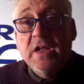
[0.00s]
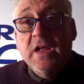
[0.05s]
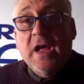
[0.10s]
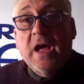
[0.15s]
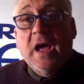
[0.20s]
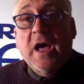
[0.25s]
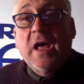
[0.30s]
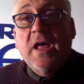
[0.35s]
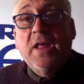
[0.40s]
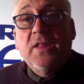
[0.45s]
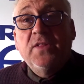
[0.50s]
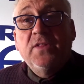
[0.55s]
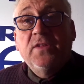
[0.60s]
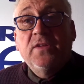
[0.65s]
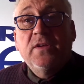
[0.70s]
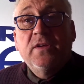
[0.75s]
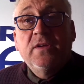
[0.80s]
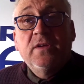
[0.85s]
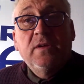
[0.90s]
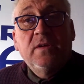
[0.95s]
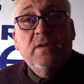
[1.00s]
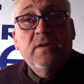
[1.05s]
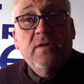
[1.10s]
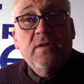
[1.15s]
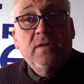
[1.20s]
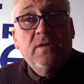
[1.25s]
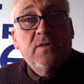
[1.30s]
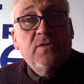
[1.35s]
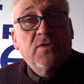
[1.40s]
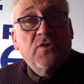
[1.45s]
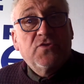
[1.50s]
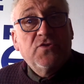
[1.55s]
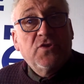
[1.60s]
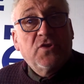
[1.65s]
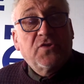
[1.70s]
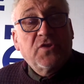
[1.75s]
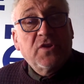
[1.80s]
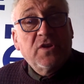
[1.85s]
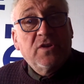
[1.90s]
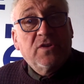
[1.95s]
And there's
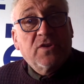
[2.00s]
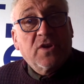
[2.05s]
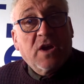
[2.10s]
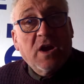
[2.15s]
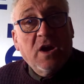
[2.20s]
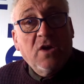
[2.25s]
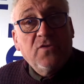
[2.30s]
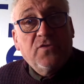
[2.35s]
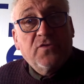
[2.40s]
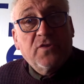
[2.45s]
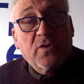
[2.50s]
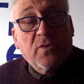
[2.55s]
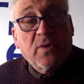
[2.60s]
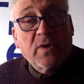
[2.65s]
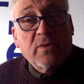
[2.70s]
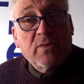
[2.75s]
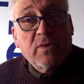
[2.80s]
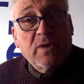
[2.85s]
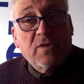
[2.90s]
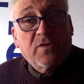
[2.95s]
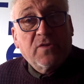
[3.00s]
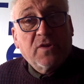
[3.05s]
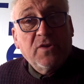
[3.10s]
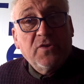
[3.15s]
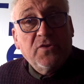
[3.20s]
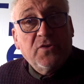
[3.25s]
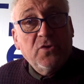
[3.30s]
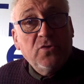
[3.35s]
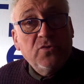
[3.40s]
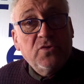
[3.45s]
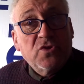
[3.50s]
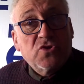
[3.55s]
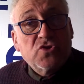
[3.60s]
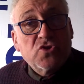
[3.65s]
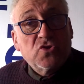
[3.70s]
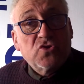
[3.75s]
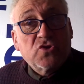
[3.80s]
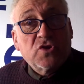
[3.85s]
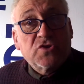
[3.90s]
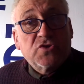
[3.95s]
nothing the council or anyone else can do. The
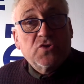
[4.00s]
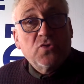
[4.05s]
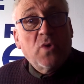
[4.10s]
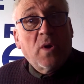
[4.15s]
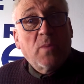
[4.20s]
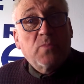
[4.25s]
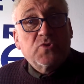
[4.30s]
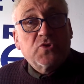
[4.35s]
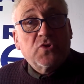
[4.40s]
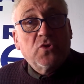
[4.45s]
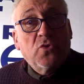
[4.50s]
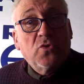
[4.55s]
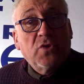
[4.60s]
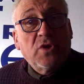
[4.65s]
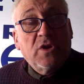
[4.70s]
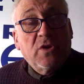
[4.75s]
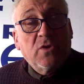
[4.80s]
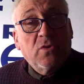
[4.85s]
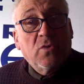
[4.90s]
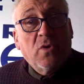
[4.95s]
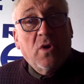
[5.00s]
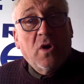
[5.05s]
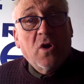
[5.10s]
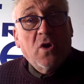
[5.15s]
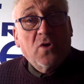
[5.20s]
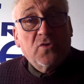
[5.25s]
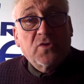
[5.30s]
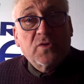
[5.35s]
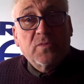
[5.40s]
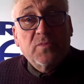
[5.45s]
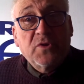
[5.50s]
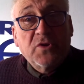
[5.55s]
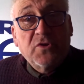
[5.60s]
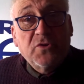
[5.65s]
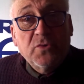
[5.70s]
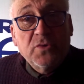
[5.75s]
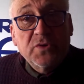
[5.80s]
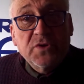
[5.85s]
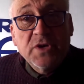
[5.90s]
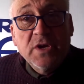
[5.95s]
judge has no option, only order them to
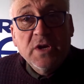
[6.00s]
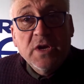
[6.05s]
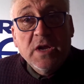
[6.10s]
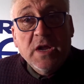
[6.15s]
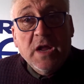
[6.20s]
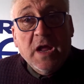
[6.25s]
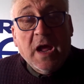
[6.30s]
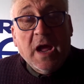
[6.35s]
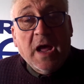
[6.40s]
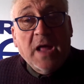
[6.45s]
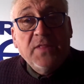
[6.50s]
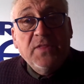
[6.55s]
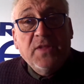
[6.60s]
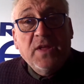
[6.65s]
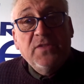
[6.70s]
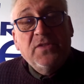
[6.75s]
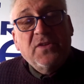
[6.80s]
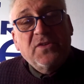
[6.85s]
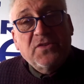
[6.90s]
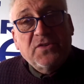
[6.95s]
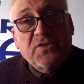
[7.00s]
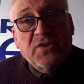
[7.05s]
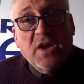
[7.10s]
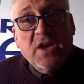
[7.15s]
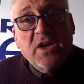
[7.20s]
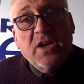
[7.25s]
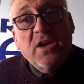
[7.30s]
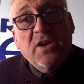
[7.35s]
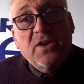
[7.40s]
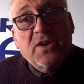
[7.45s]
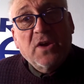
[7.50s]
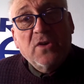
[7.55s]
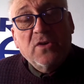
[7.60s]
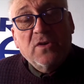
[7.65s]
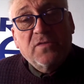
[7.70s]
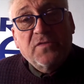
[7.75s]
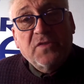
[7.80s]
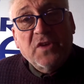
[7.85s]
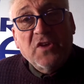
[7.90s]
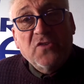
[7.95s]
do it. And then the taking down
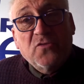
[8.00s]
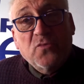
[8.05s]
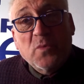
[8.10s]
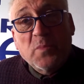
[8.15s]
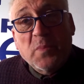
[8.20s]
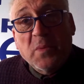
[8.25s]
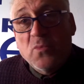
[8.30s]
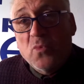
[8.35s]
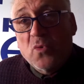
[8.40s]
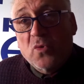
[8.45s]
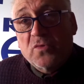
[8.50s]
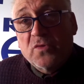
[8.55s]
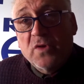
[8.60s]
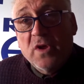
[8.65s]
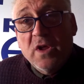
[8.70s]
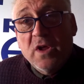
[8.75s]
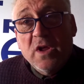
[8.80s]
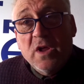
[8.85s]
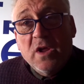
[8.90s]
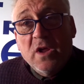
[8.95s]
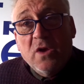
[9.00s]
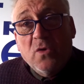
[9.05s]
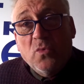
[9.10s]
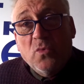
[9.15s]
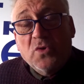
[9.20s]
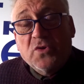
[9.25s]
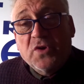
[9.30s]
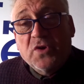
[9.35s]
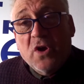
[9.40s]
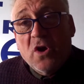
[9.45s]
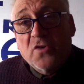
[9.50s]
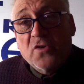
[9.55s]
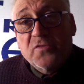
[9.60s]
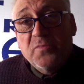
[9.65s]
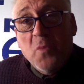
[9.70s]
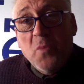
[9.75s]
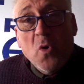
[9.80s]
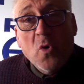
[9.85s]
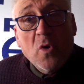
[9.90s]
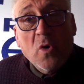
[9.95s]
of these would cost
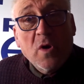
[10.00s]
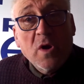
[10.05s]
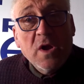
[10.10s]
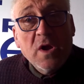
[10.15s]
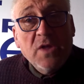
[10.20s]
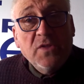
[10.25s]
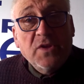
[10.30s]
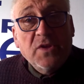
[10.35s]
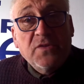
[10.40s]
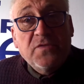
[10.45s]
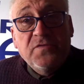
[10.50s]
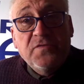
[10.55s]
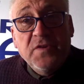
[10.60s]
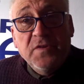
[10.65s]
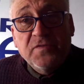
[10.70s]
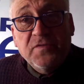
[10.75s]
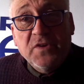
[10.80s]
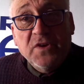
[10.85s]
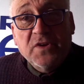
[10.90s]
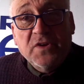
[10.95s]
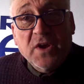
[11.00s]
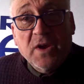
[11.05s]
more than 10